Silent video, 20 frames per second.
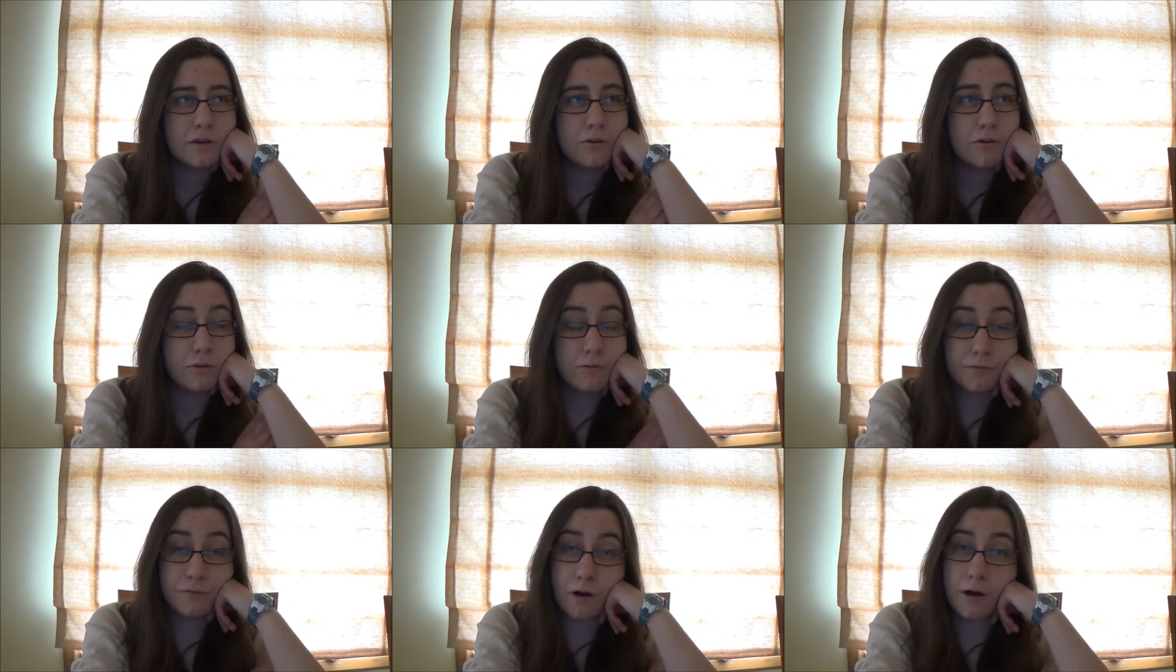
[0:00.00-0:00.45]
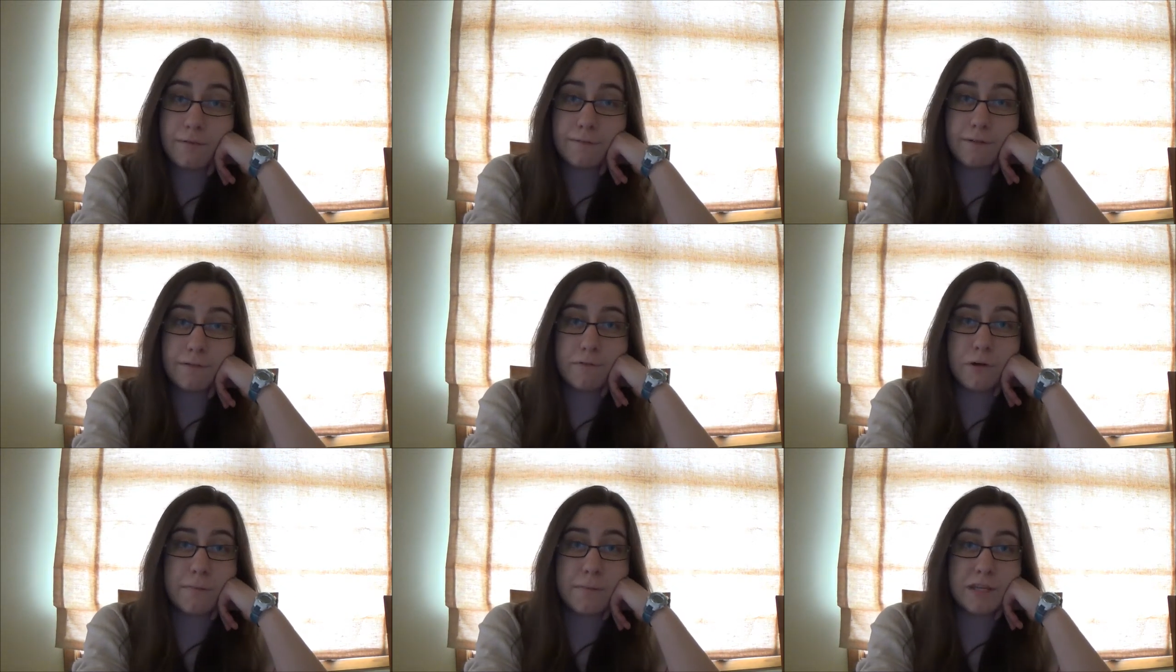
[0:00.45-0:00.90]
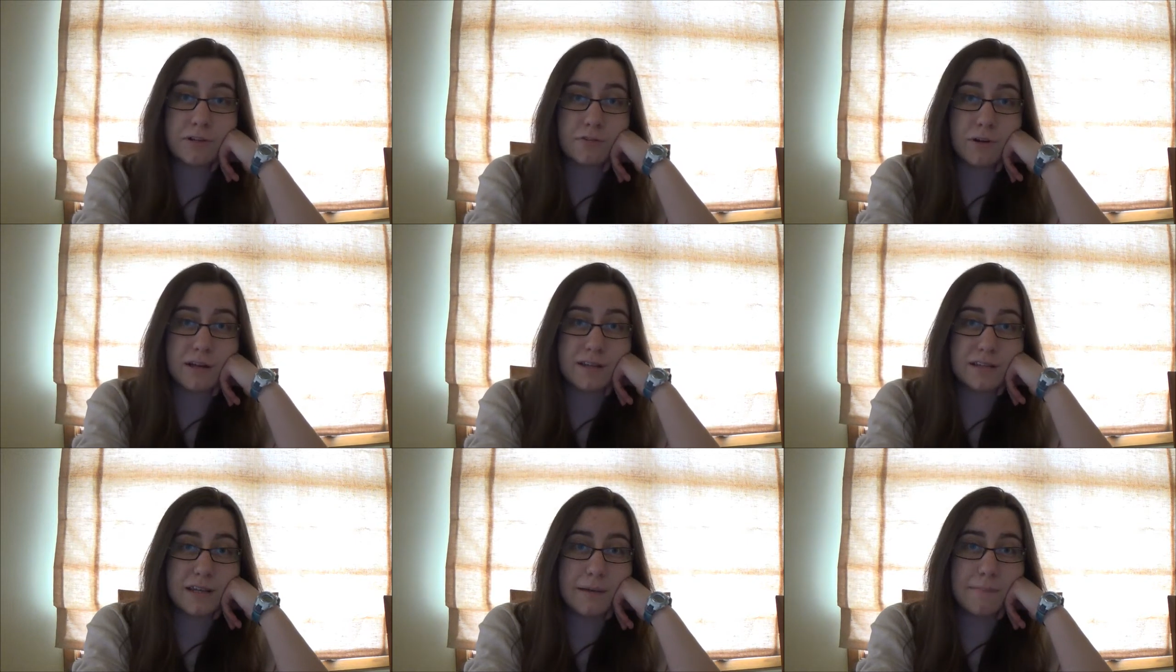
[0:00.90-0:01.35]
who fought for women's
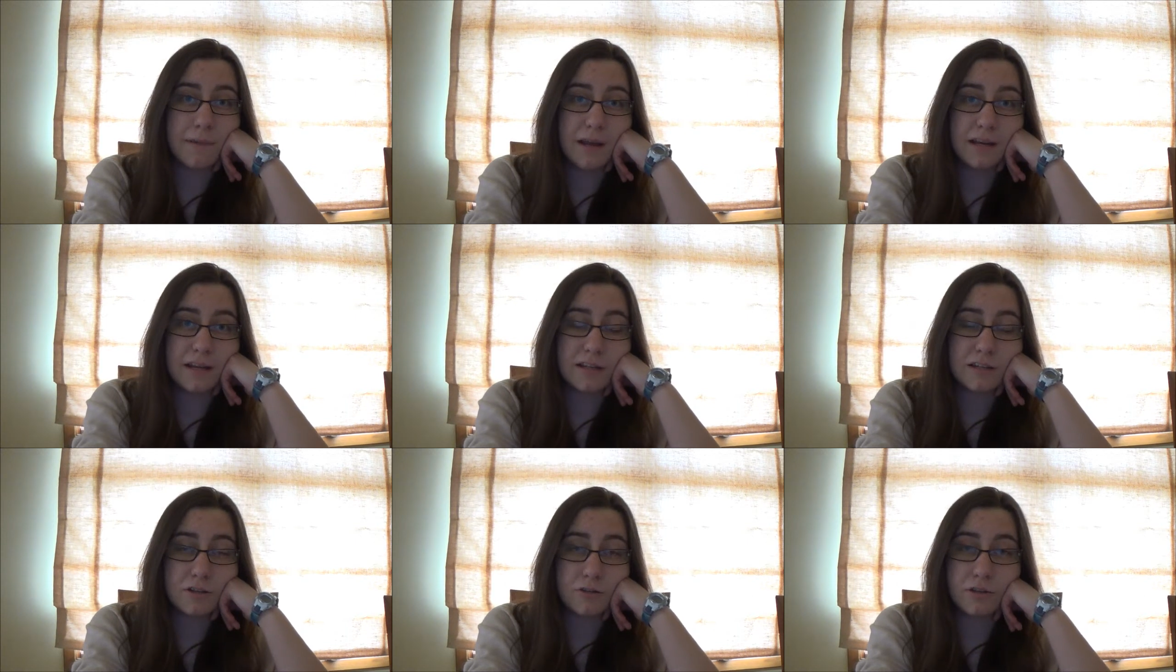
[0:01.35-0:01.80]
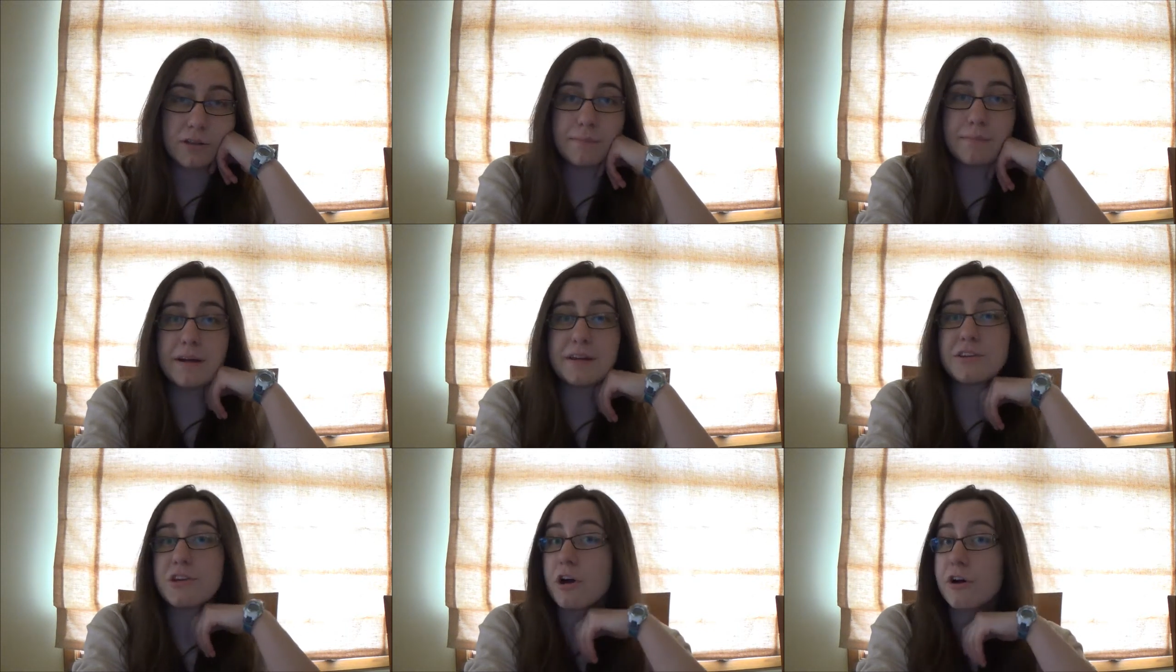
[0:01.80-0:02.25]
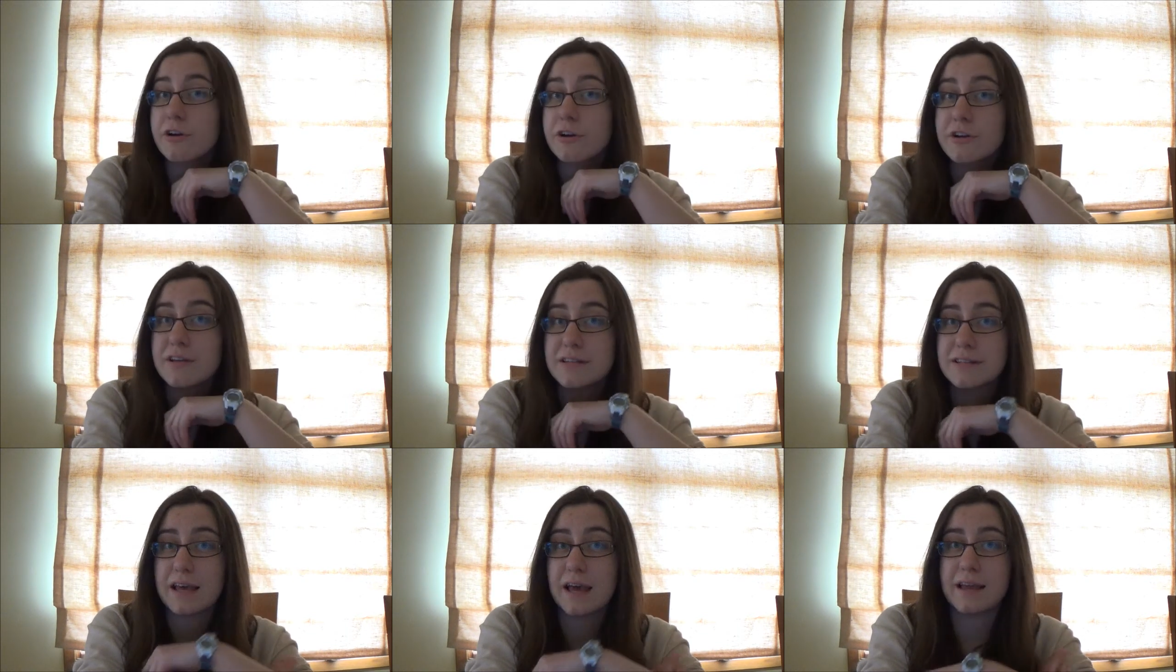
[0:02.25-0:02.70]
rights and made it so that my
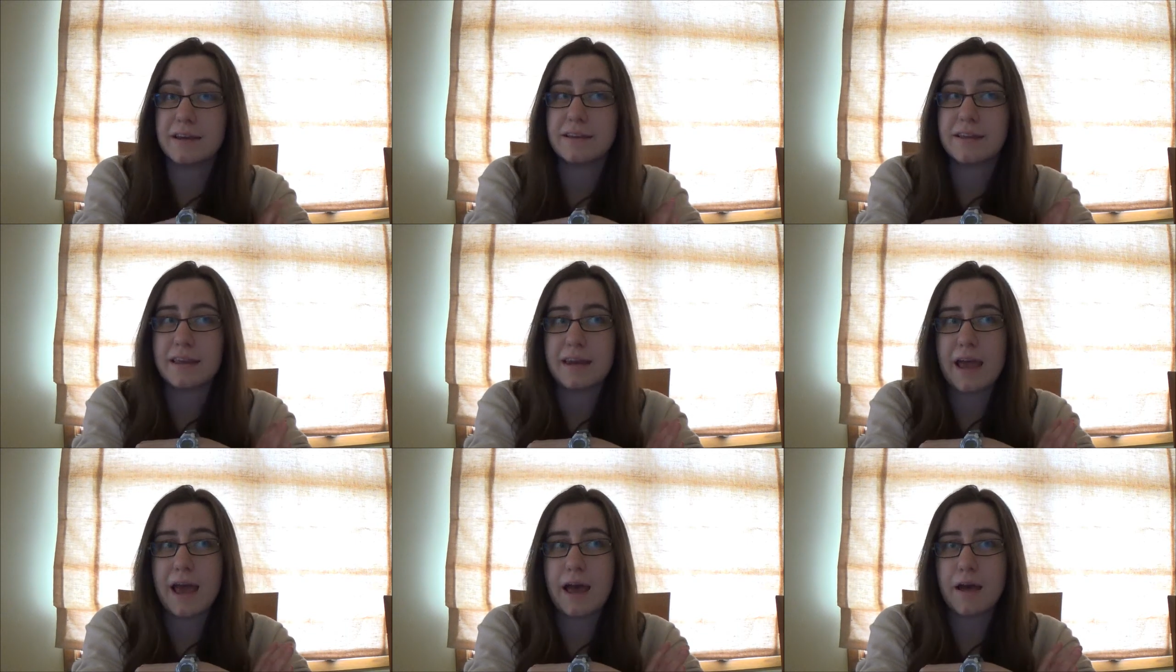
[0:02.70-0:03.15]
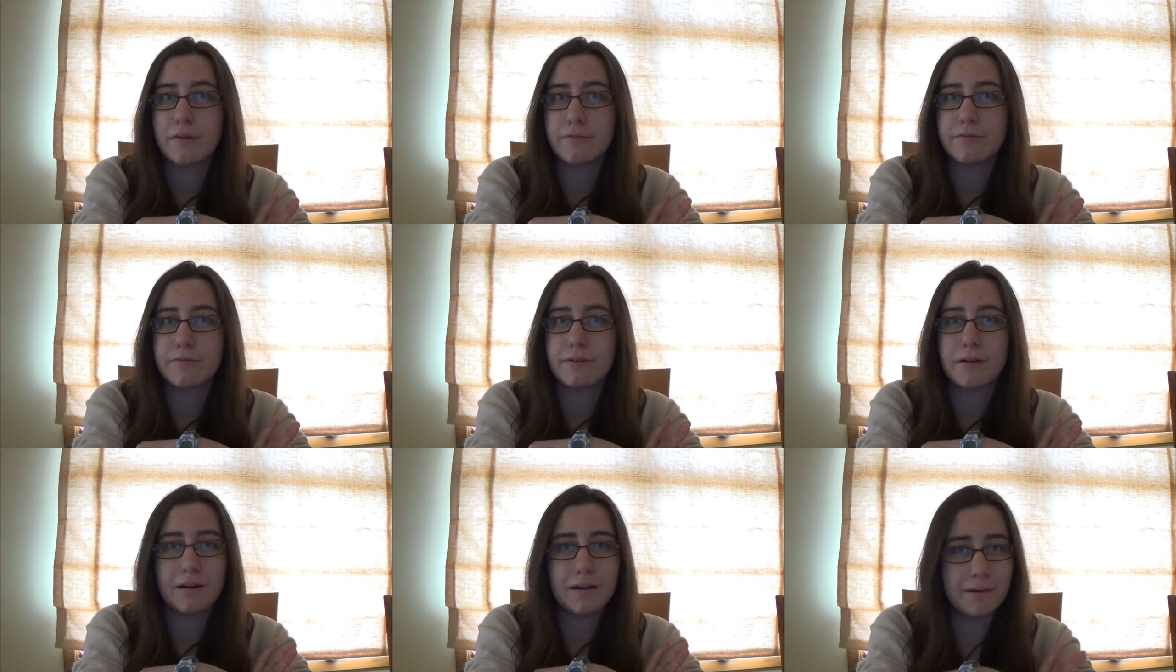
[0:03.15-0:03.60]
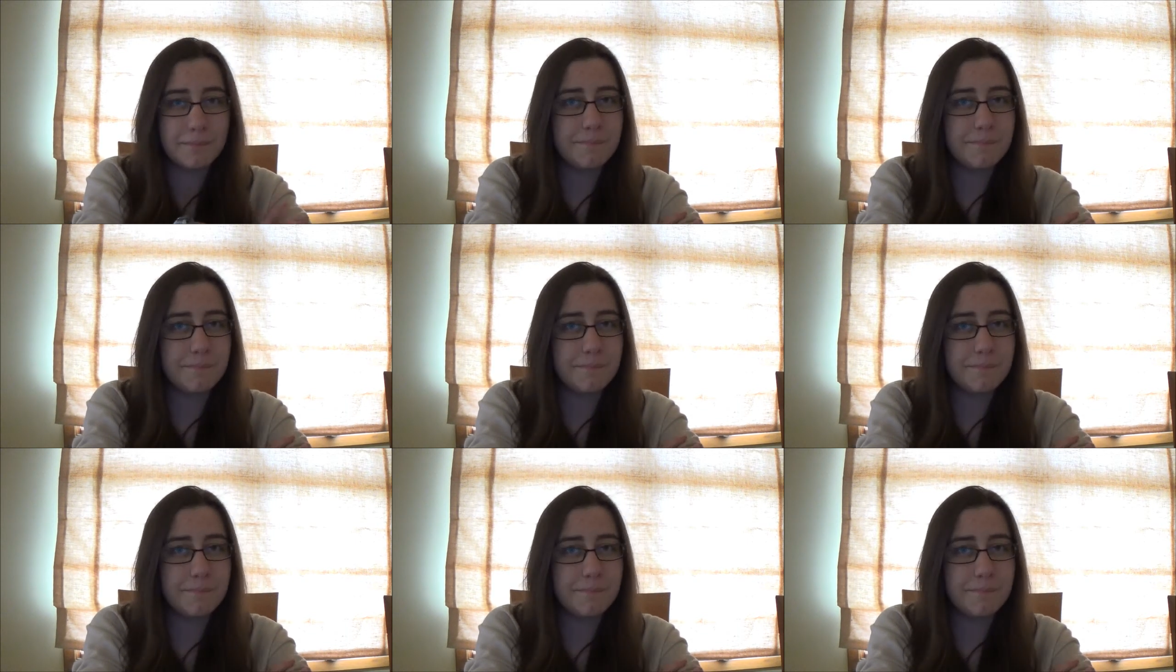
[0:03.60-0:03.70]
daughter Gazette can have